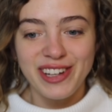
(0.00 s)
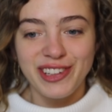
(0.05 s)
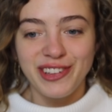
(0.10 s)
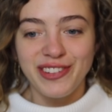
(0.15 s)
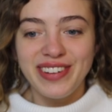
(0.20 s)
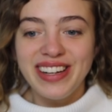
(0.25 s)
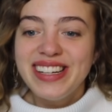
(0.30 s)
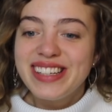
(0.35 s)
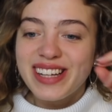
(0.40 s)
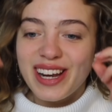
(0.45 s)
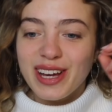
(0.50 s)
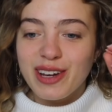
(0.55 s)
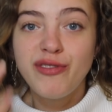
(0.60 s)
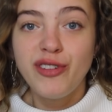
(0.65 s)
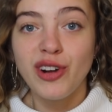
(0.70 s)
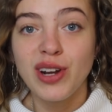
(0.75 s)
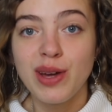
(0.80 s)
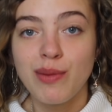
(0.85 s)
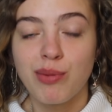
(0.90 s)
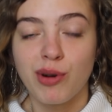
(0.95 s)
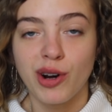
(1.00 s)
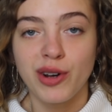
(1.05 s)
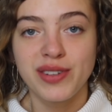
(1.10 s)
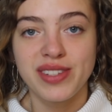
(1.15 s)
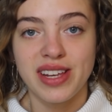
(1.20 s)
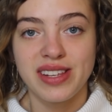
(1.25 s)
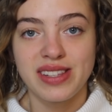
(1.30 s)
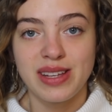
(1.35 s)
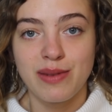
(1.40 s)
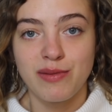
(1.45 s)
You need to like fully
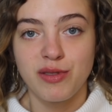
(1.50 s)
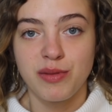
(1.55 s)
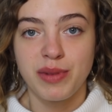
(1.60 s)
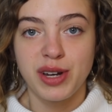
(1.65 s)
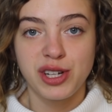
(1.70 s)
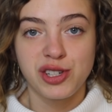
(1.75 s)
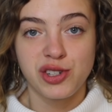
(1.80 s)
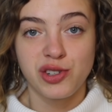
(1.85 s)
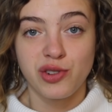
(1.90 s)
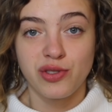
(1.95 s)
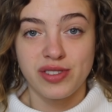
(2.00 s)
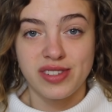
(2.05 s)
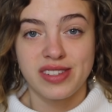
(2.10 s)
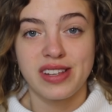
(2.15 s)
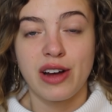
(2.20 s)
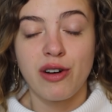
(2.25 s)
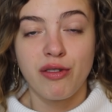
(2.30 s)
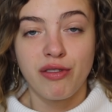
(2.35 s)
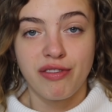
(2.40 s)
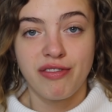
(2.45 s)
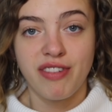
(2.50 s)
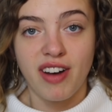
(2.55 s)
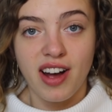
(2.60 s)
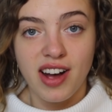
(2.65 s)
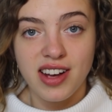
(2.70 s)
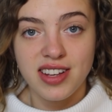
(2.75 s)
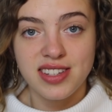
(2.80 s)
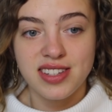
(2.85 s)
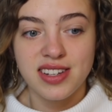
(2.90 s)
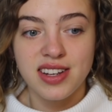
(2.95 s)
process the information yourself
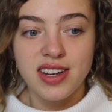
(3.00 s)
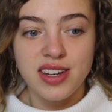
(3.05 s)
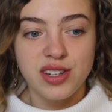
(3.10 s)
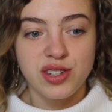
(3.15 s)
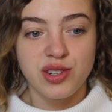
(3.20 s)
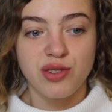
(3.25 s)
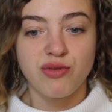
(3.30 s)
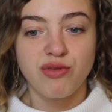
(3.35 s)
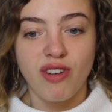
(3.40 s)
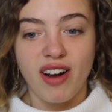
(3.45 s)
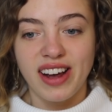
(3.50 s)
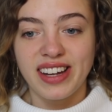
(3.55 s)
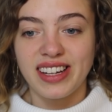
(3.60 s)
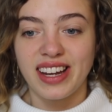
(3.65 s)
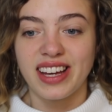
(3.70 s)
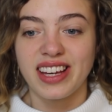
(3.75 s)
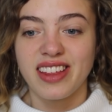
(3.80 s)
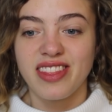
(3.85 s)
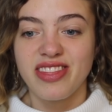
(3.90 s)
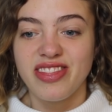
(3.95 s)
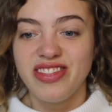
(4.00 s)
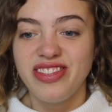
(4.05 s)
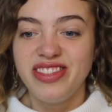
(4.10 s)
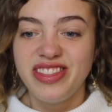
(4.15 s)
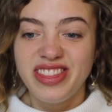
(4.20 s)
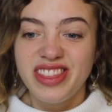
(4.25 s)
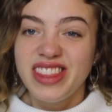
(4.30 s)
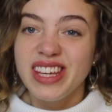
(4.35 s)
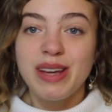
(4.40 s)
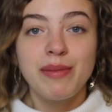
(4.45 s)
first to write like
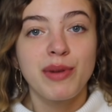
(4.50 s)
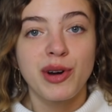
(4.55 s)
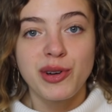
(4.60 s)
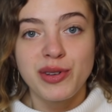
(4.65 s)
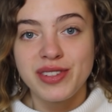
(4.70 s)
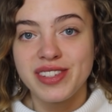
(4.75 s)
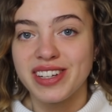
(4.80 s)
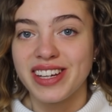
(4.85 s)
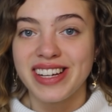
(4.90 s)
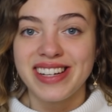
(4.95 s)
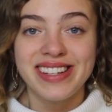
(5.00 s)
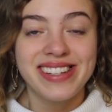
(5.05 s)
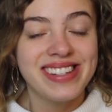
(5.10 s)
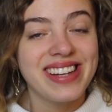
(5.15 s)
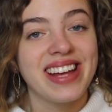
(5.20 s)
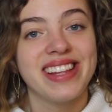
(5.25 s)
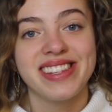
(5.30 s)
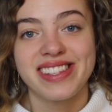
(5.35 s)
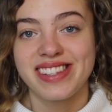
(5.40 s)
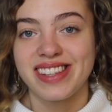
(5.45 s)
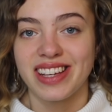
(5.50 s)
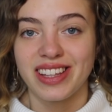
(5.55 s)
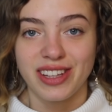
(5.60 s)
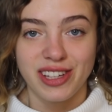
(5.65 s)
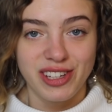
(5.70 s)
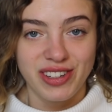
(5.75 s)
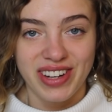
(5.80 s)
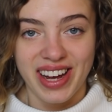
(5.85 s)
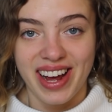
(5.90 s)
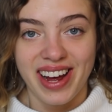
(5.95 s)
the most condensed thing
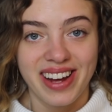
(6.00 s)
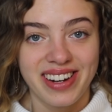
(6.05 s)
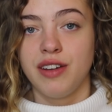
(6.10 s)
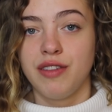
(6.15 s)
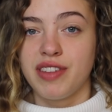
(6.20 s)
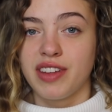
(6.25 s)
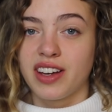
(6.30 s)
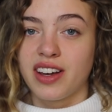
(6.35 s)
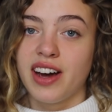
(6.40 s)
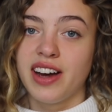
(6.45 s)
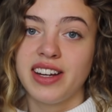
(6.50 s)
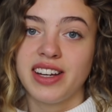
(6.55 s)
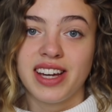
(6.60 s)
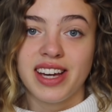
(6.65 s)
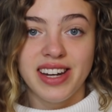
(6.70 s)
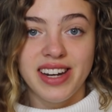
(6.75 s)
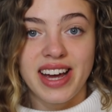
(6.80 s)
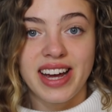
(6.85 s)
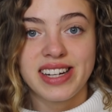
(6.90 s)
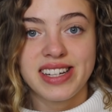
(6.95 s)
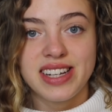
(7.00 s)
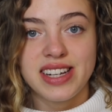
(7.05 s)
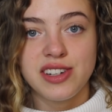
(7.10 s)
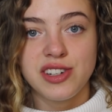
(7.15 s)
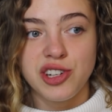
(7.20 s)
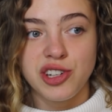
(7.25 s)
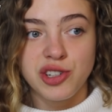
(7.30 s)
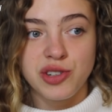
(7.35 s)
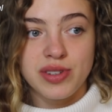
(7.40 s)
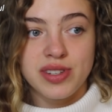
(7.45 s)
that you can. If they're kind of connected
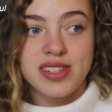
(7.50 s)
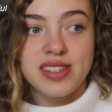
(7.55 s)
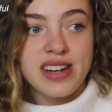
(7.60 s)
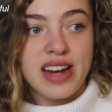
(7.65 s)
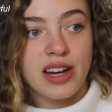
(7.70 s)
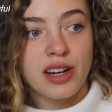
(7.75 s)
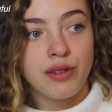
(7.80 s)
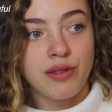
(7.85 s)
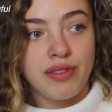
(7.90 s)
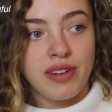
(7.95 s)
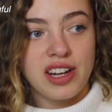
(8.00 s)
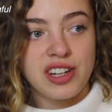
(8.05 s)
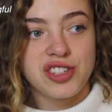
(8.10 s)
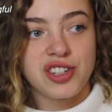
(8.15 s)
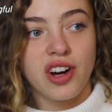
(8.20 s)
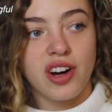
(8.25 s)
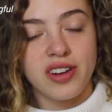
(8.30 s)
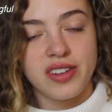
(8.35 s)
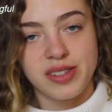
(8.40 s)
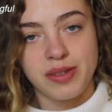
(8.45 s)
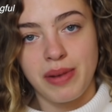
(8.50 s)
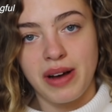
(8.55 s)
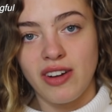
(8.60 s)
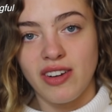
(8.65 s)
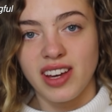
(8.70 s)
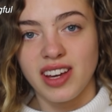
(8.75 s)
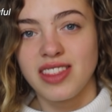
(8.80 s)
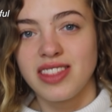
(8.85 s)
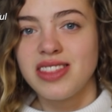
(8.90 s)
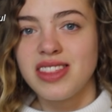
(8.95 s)
and you can do a stack of flashcards about
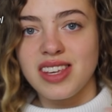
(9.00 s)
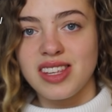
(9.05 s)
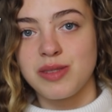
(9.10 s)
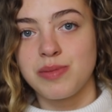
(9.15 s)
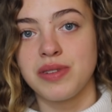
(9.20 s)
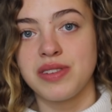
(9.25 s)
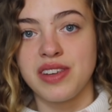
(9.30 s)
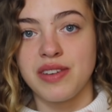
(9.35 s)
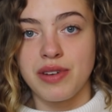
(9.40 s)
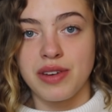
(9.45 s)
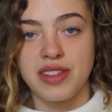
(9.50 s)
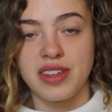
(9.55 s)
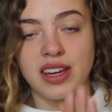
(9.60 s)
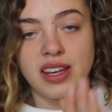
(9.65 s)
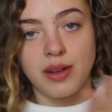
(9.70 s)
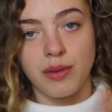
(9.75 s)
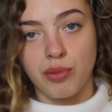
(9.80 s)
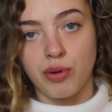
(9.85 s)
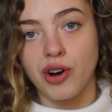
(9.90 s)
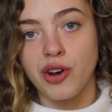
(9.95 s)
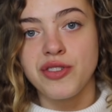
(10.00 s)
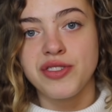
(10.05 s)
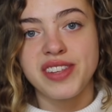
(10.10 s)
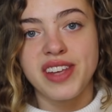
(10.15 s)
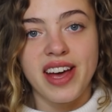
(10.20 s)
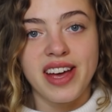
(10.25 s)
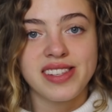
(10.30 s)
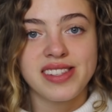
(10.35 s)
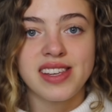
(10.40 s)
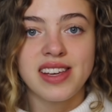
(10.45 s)
like this specific thing in the
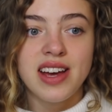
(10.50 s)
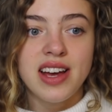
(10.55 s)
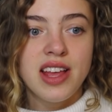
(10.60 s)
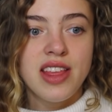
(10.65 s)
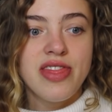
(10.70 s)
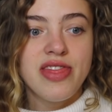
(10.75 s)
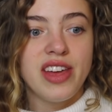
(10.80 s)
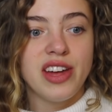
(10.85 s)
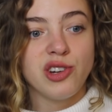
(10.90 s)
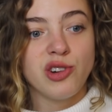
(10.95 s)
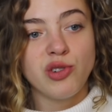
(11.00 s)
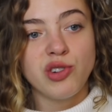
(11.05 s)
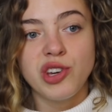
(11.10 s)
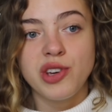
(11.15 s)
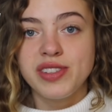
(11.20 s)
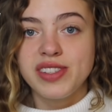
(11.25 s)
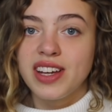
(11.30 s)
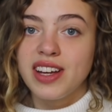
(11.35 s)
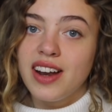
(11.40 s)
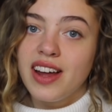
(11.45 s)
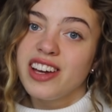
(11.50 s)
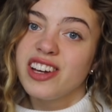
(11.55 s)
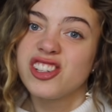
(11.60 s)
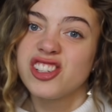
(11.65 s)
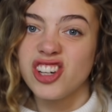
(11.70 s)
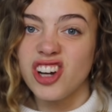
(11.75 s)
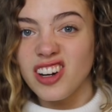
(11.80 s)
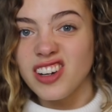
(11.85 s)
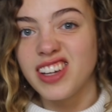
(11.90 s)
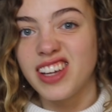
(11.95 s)
process, then you're using like
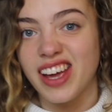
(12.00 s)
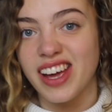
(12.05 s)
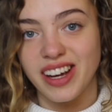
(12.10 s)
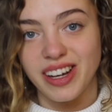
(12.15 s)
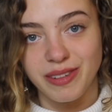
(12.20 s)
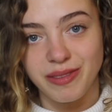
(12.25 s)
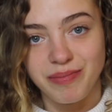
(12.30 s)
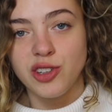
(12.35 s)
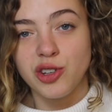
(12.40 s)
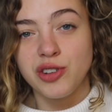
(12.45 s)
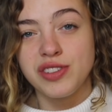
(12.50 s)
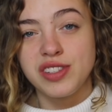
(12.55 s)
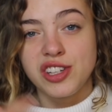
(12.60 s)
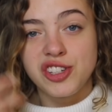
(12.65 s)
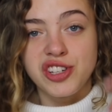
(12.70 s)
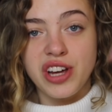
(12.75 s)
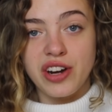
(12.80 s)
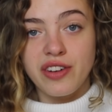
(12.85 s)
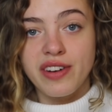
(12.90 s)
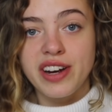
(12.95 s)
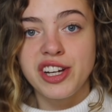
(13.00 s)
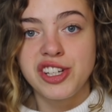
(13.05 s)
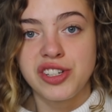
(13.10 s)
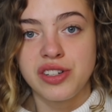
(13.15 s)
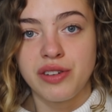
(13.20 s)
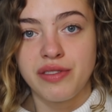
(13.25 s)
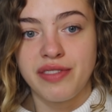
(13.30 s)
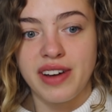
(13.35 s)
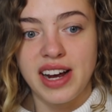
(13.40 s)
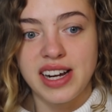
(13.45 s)
chunking. You're using
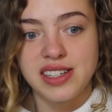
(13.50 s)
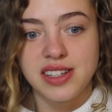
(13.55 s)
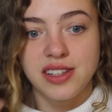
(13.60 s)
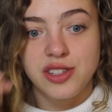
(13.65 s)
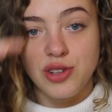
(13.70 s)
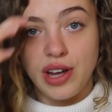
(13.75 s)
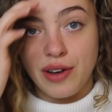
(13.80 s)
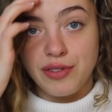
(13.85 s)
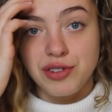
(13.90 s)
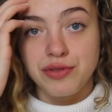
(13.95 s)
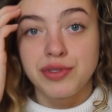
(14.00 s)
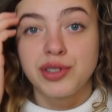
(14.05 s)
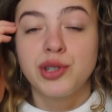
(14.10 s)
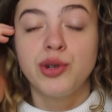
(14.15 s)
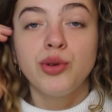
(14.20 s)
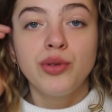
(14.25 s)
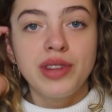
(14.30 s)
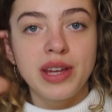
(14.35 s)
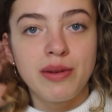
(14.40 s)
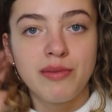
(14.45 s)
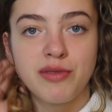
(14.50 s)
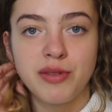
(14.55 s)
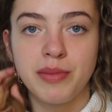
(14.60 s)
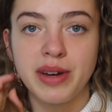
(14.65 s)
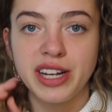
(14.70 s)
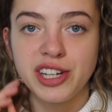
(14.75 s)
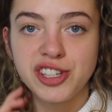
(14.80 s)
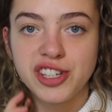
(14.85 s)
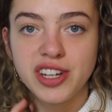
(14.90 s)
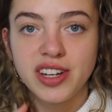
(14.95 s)
generation effect because you have to recall the
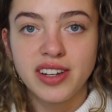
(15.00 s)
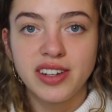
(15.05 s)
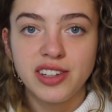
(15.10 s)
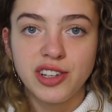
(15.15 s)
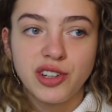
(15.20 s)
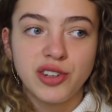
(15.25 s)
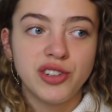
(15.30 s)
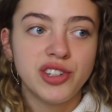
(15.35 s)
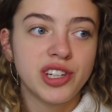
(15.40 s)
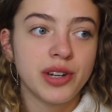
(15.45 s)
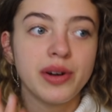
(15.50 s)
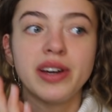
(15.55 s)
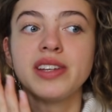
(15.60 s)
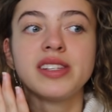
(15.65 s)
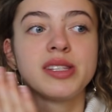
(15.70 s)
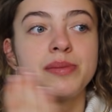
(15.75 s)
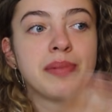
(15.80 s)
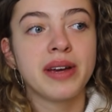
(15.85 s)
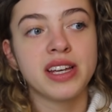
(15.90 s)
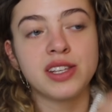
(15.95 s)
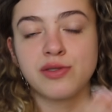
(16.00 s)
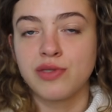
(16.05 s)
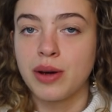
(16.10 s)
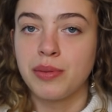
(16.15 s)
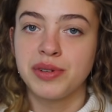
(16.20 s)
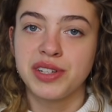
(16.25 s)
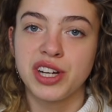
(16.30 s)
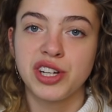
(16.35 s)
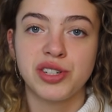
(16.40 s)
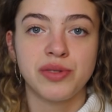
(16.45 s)
information. You can do it spaced
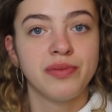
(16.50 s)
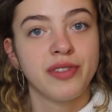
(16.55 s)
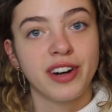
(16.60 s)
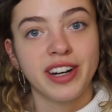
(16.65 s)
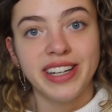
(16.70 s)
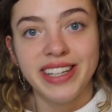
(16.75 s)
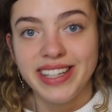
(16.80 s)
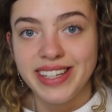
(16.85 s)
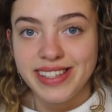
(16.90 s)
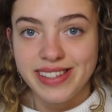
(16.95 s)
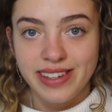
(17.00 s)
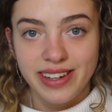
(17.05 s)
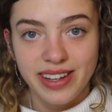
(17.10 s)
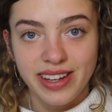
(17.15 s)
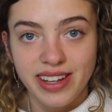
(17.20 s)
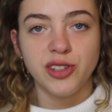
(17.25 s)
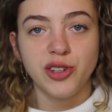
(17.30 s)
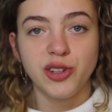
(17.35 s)
repetition very easily.